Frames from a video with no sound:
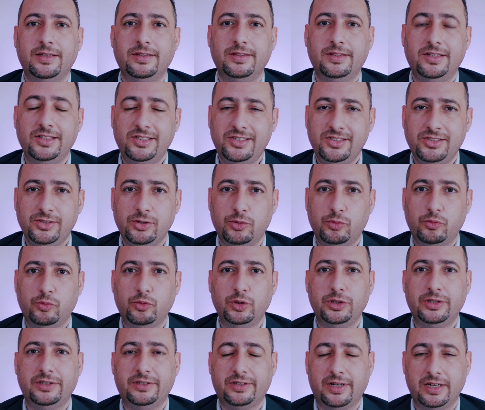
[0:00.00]
This
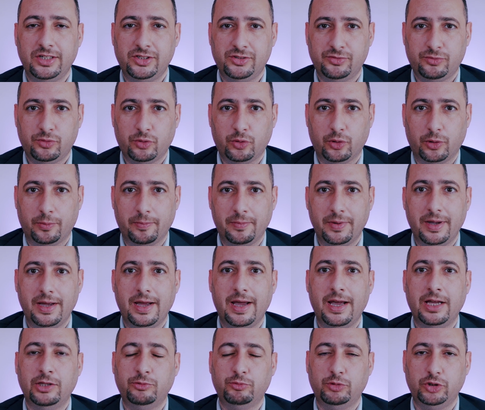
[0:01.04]
would transform
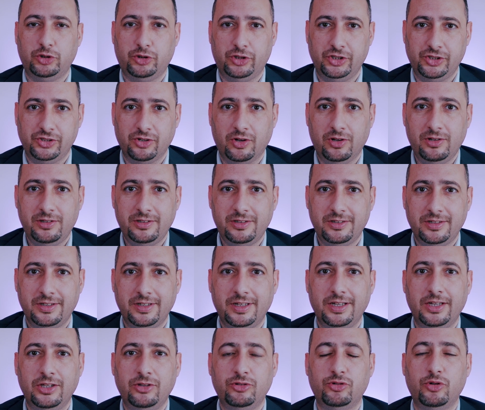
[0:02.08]
and would result
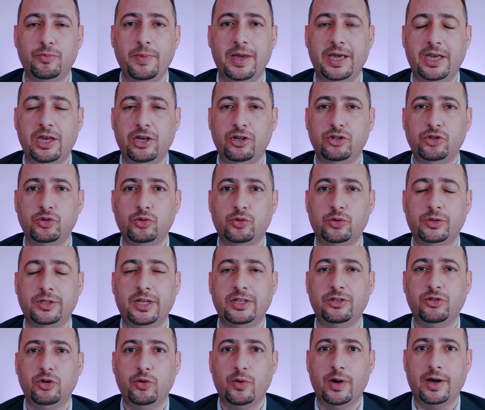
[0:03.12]
into making sure that you